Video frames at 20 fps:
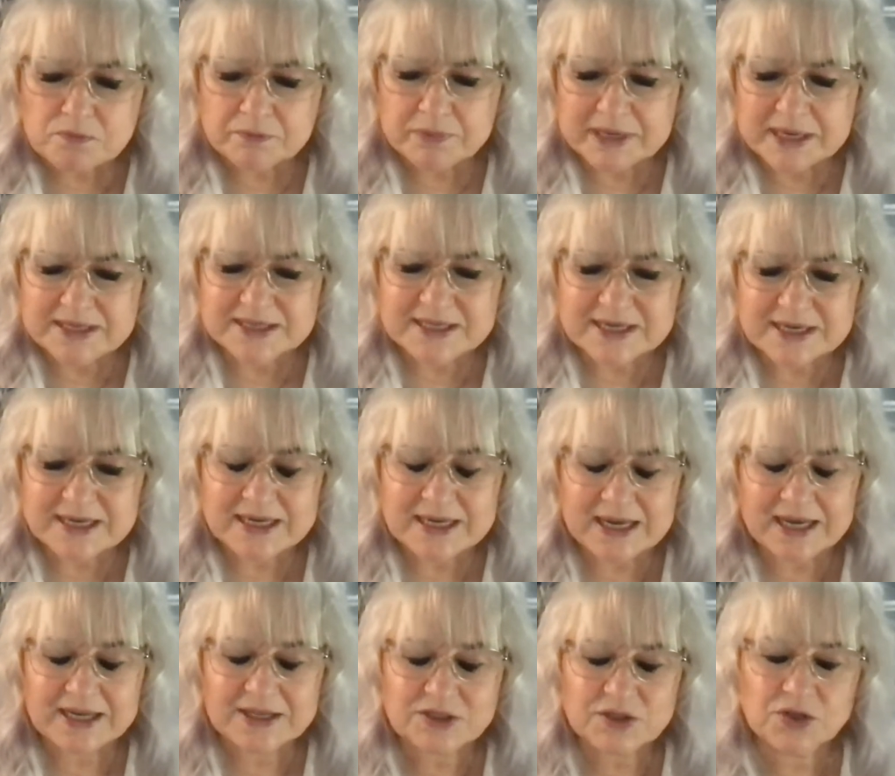because
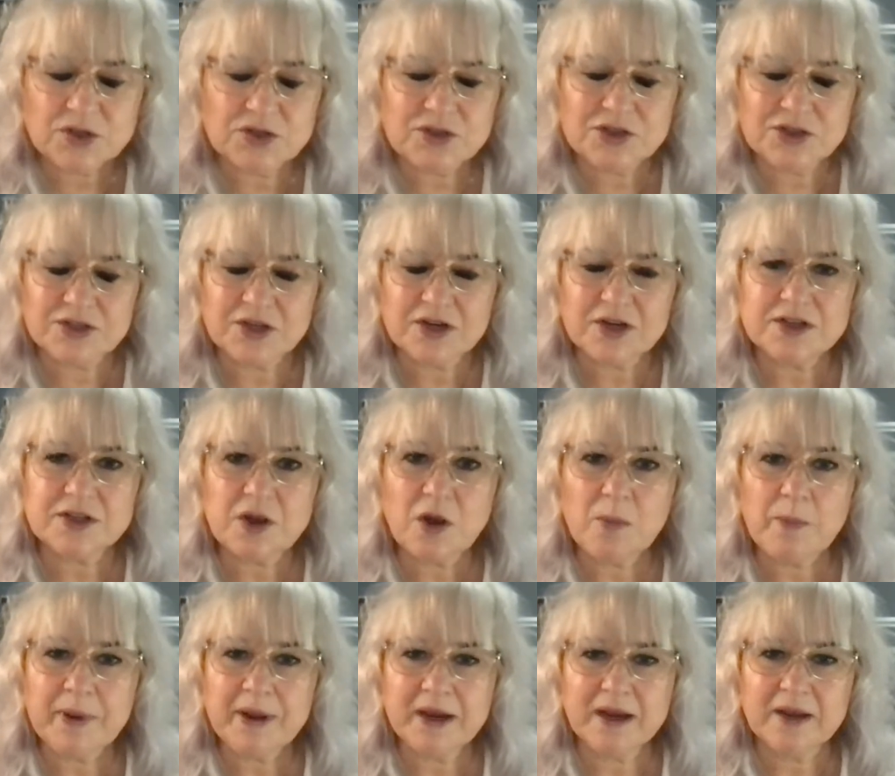it touches on a
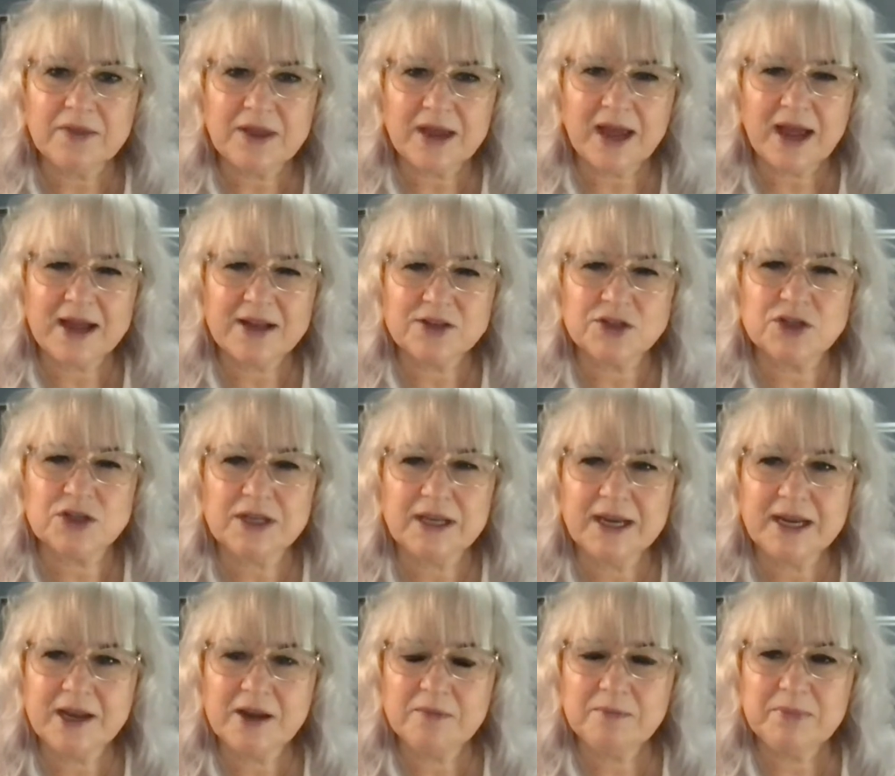topic that actually
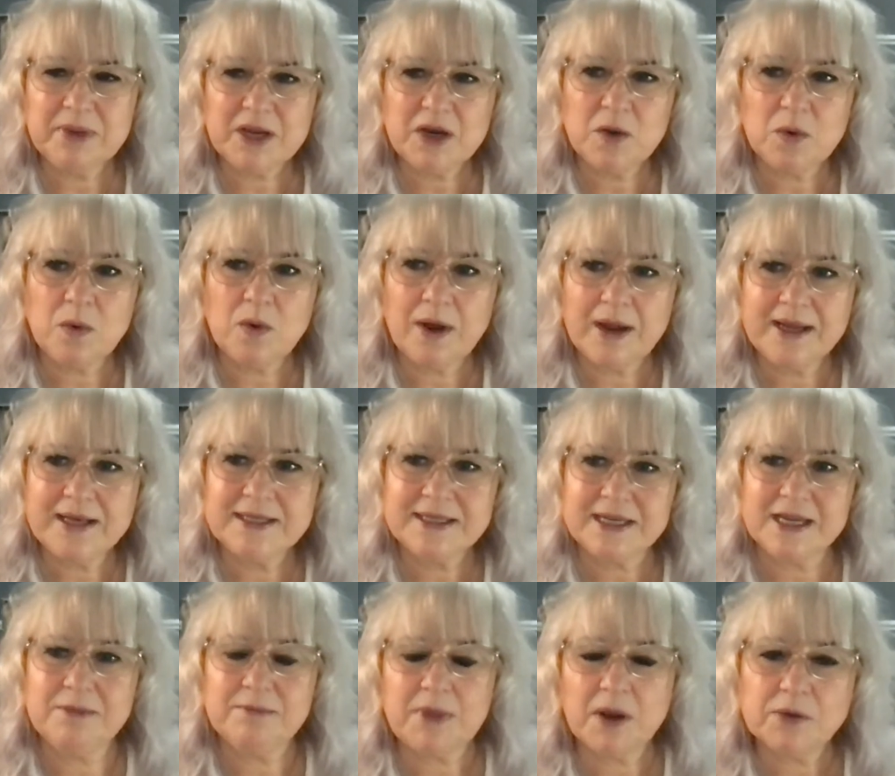can be quite
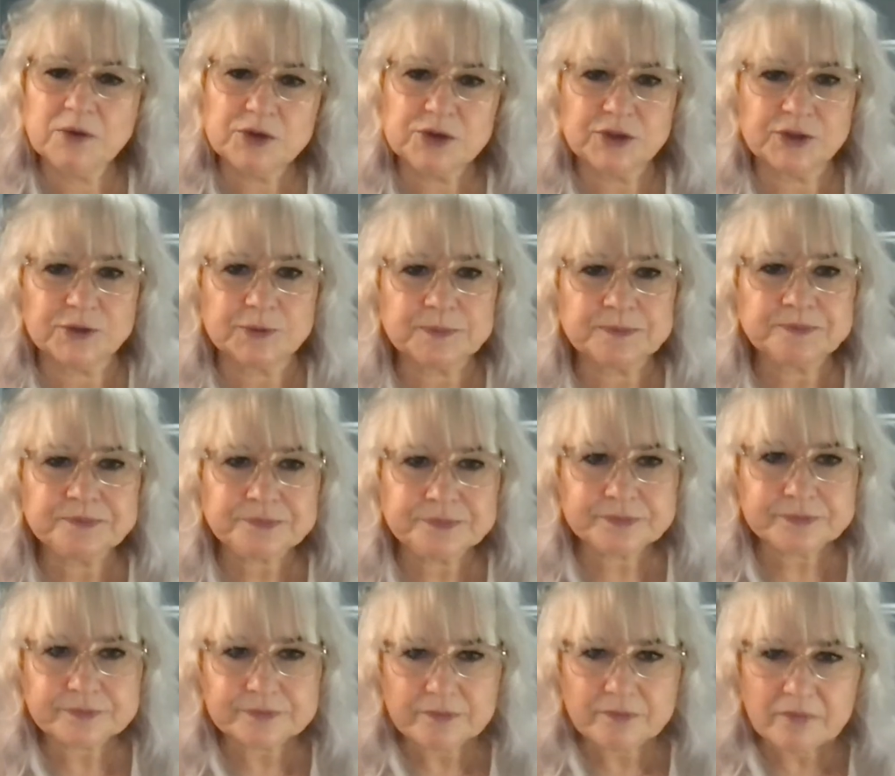emotional.
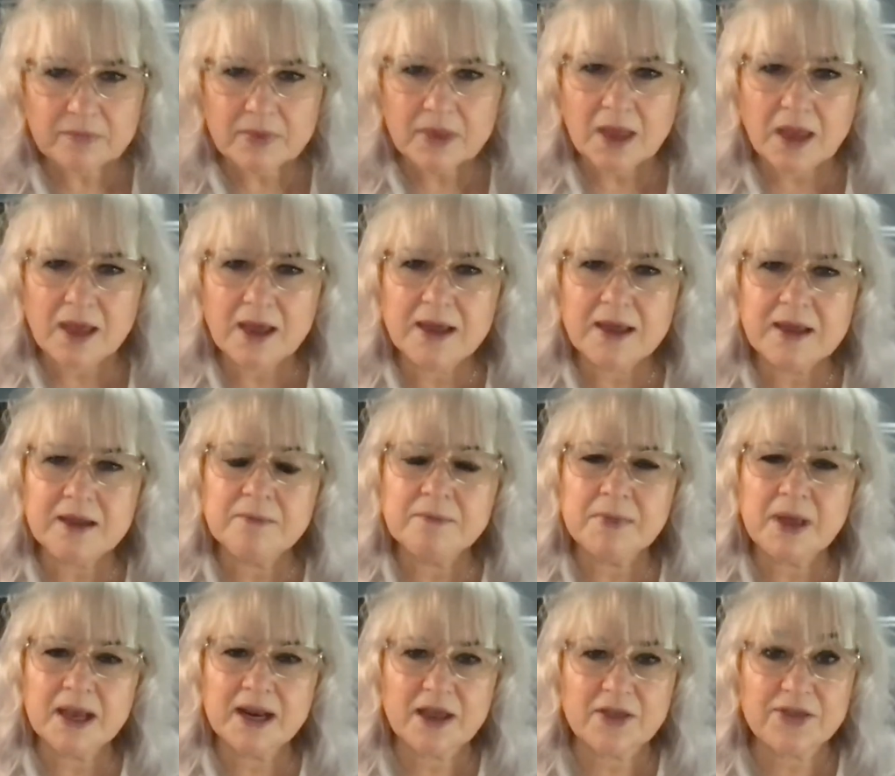
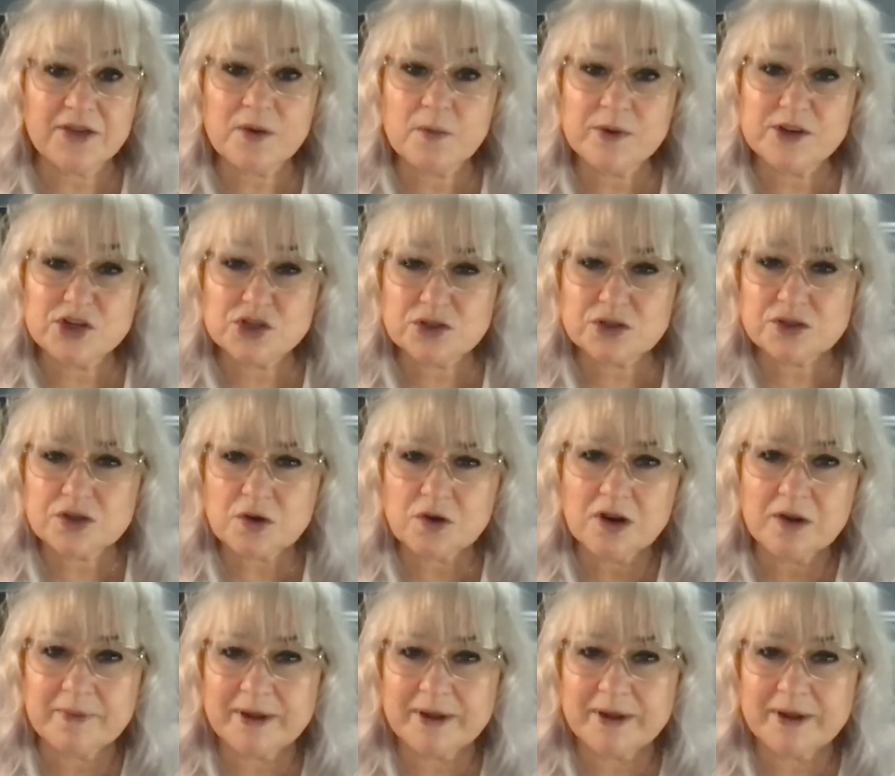And I think we should talk